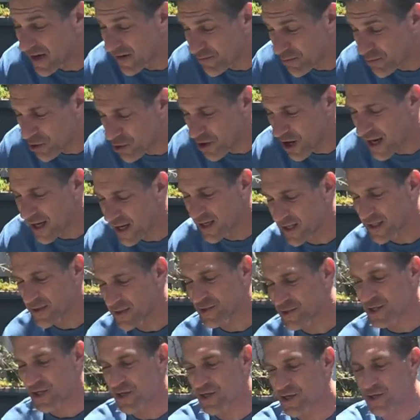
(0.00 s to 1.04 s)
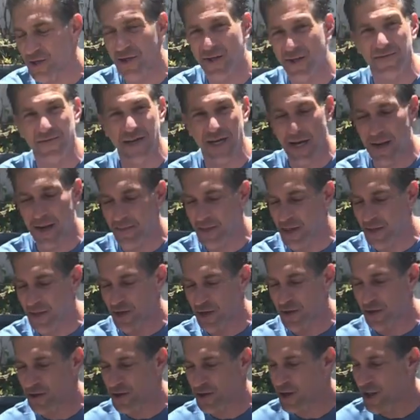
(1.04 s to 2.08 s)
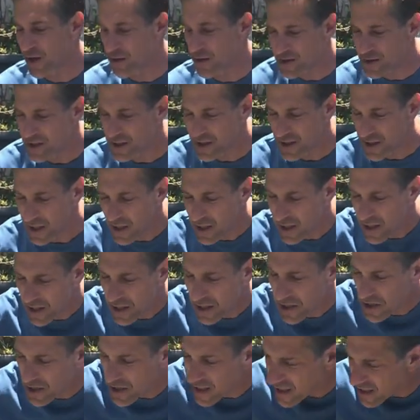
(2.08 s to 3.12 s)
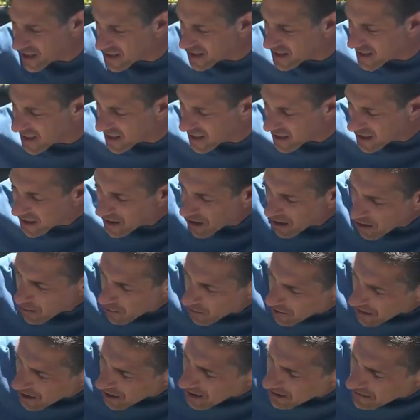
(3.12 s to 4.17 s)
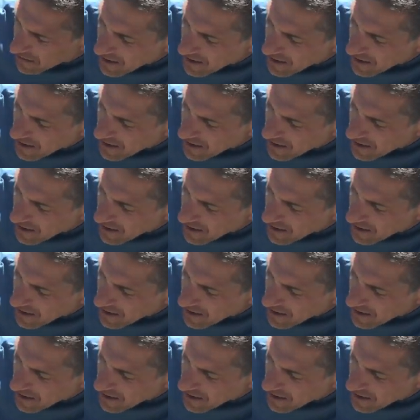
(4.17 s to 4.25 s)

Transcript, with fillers: of products, which include, if you come in a little closer, you can see we're going to